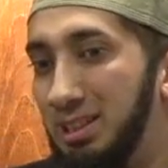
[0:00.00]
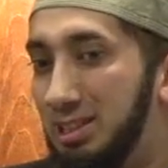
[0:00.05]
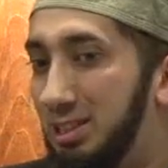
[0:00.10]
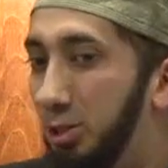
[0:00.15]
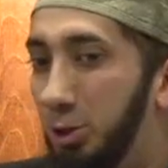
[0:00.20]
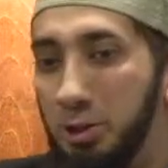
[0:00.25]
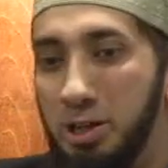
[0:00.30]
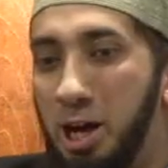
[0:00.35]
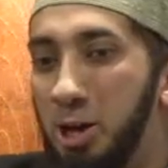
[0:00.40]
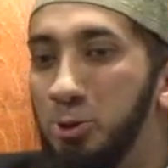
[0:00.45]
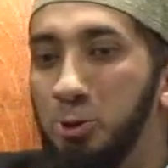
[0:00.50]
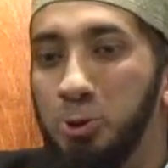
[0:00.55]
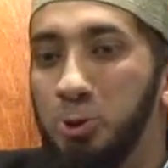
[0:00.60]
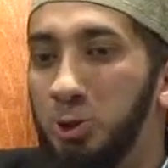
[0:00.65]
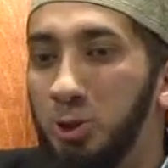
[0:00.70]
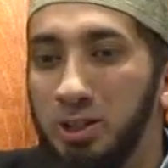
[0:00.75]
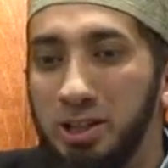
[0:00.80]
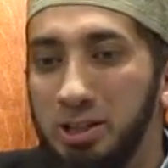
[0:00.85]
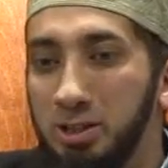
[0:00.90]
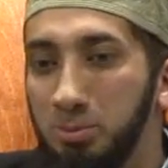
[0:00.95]
You're not
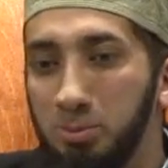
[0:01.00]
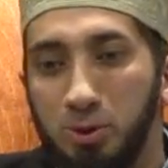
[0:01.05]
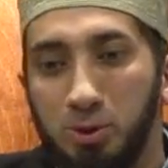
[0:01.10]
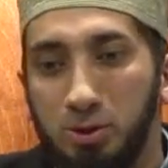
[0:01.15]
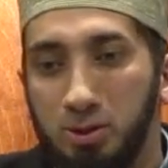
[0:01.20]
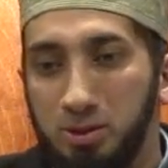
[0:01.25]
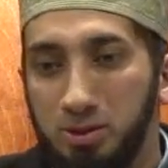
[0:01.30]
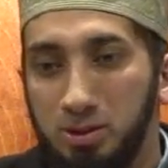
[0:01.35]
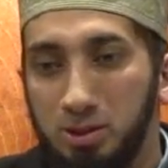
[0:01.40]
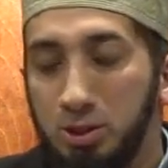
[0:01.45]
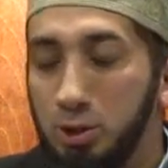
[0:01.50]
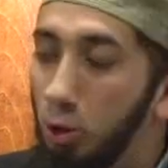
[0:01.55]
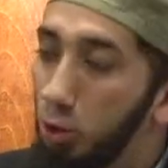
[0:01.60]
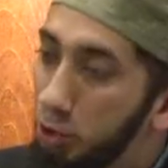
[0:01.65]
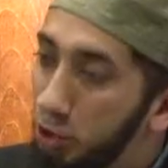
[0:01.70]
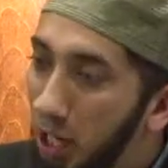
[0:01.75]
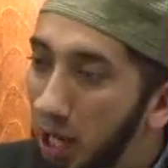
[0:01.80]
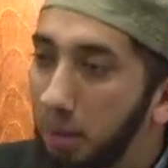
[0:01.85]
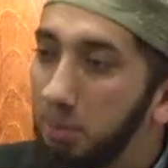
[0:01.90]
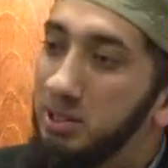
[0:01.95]
neutral anymore.
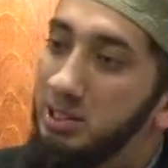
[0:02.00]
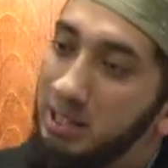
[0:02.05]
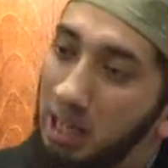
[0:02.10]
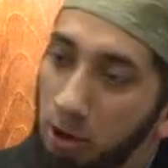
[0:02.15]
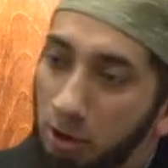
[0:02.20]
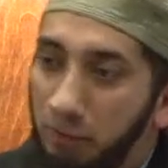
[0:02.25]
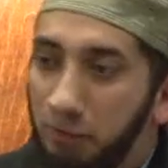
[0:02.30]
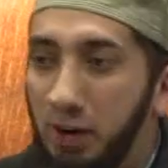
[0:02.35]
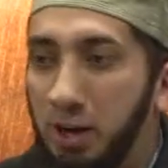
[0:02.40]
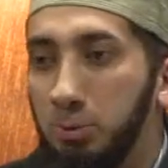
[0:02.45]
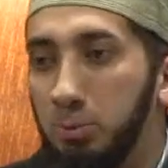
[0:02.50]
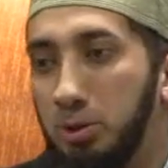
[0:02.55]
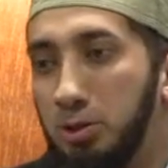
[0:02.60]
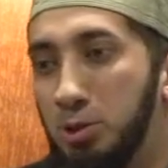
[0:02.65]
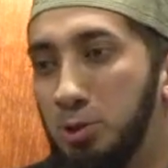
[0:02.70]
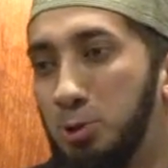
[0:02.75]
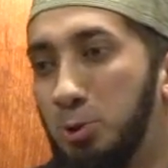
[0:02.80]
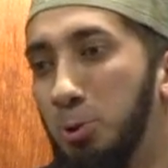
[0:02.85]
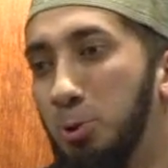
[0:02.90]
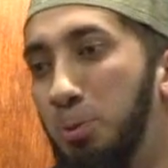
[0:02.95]
Your job is now to fight with
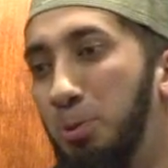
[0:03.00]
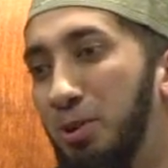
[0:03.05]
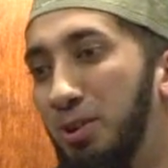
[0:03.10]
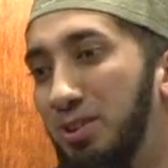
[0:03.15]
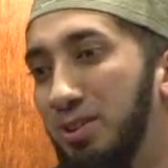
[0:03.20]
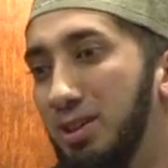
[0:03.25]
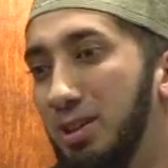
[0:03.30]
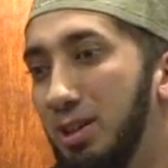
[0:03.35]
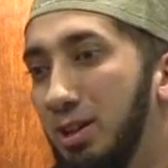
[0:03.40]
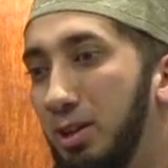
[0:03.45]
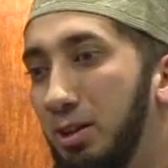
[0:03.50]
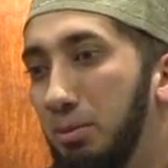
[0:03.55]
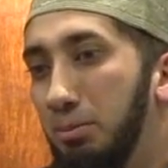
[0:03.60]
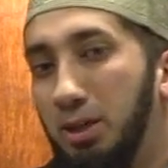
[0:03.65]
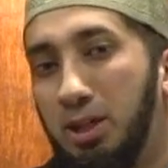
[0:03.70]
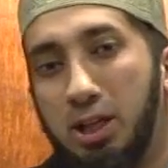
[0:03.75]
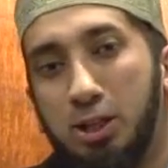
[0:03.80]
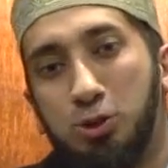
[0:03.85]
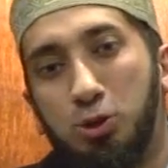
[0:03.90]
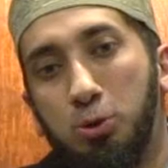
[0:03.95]
this group
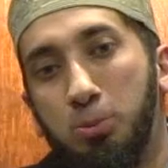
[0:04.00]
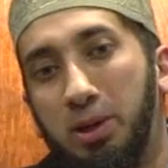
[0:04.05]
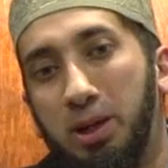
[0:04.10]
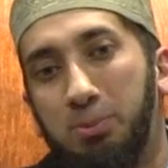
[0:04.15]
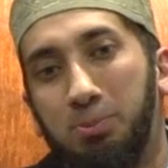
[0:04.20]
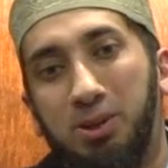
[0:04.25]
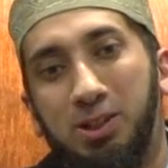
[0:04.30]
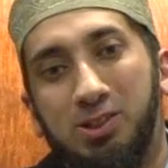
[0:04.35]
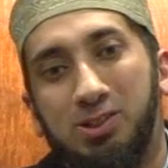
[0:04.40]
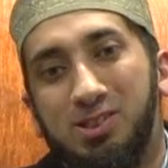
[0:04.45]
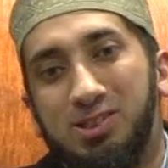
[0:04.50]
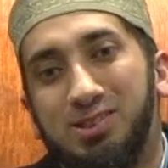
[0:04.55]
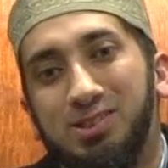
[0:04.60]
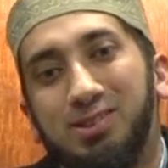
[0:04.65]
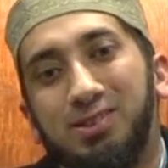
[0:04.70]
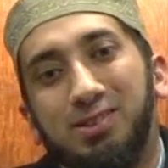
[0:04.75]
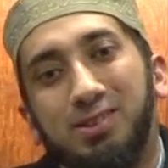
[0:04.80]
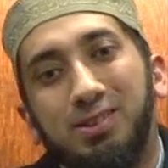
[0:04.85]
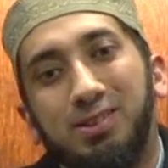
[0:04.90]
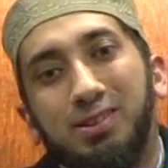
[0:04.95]
because you made peace.
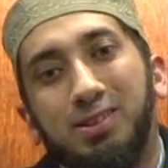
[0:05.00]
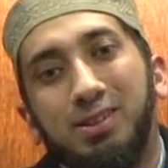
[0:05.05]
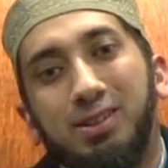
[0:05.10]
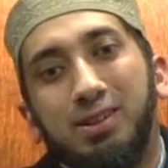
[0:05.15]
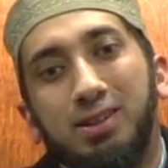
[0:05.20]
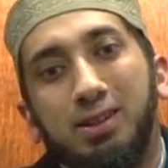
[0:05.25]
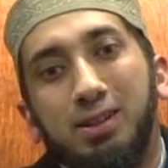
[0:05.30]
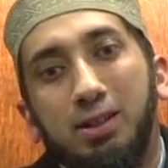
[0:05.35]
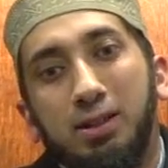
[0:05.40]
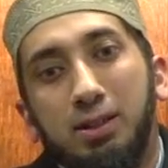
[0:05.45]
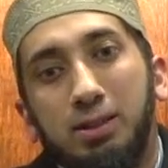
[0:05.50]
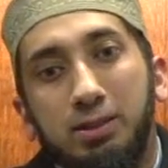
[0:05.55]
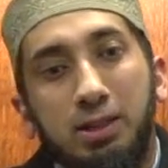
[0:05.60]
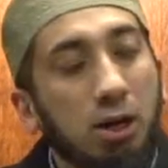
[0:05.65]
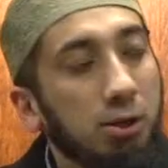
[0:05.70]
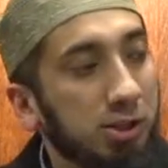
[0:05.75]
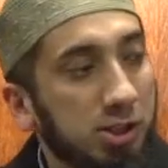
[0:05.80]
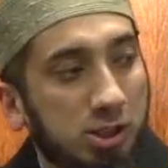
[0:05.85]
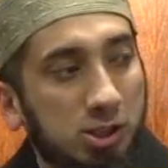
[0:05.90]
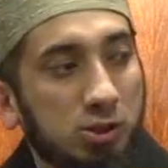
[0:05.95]

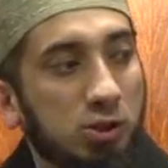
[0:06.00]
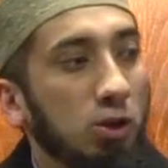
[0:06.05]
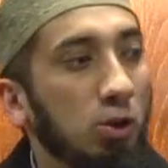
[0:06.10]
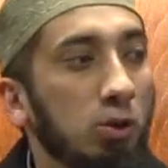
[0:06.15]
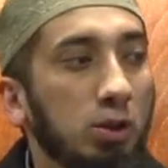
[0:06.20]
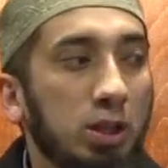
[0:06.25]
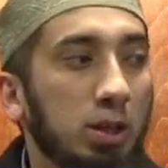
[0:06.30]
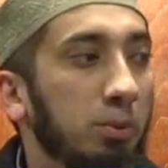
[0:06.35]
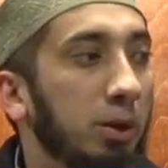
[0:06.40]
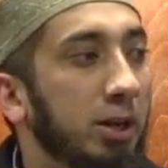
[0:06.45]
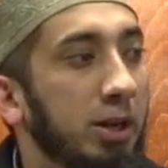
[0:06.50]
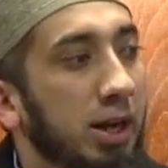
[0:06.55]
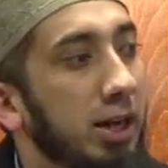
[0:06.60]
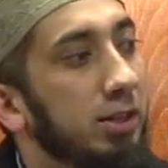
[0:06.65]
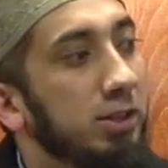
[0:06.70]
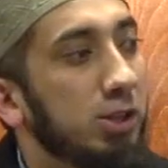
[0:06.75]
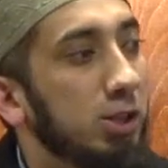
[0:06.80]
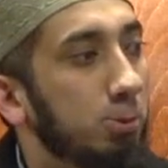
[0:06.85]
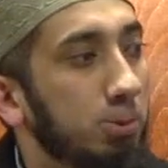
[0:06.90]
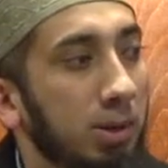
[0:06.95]
Now this is the only way to
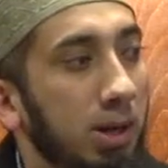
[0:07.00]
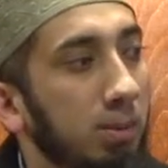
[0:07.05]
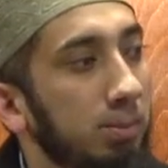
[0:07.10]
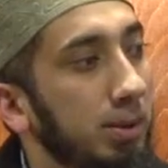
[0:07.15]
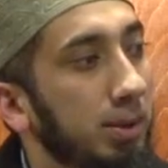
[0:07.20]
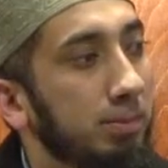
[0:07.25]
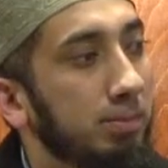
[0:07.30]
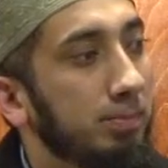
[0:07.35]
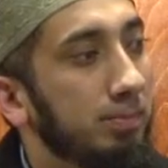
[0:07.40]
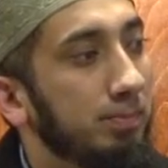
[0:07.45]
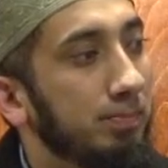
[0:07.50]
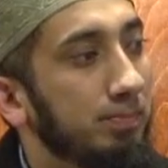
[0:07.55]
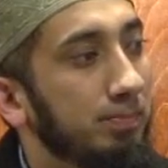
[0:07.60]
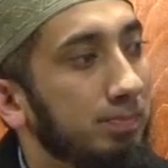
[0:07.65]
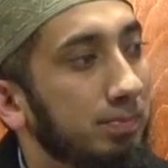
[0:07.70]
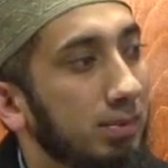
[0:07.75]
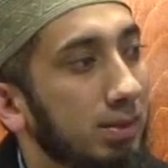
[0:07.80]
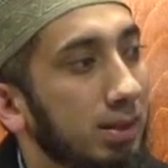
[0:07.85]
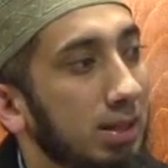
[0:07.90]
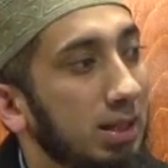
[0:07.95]
end this problem.
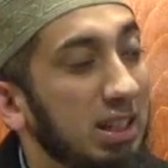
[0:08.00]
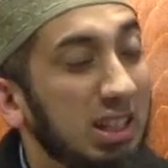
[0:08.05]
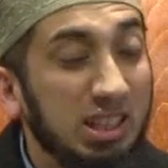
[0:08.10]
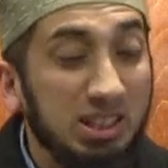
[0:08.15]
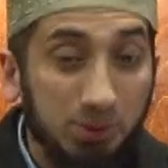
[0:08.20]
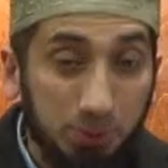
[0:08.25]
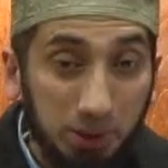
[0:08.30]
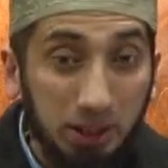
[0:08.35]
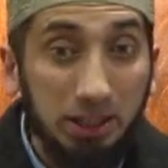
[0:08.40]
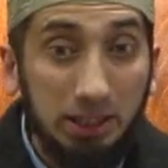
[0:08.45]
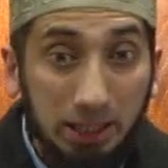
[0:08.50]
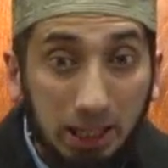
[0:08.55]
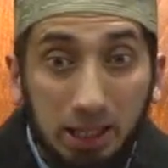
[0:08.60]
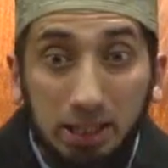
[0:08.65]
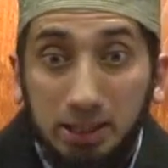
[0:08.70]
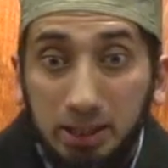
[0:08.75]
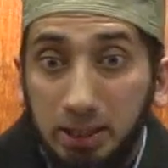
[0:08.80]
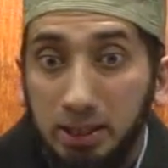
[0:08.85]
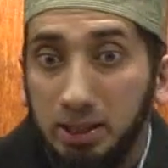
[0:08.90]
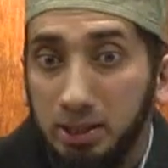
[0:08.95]
This is really
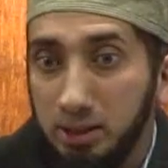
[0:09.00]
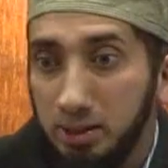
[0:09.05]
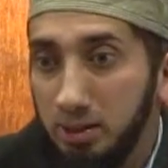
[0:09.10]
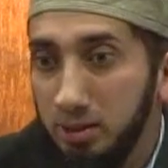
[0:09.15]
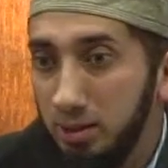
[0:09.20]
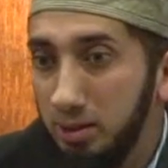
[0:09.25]
ugly.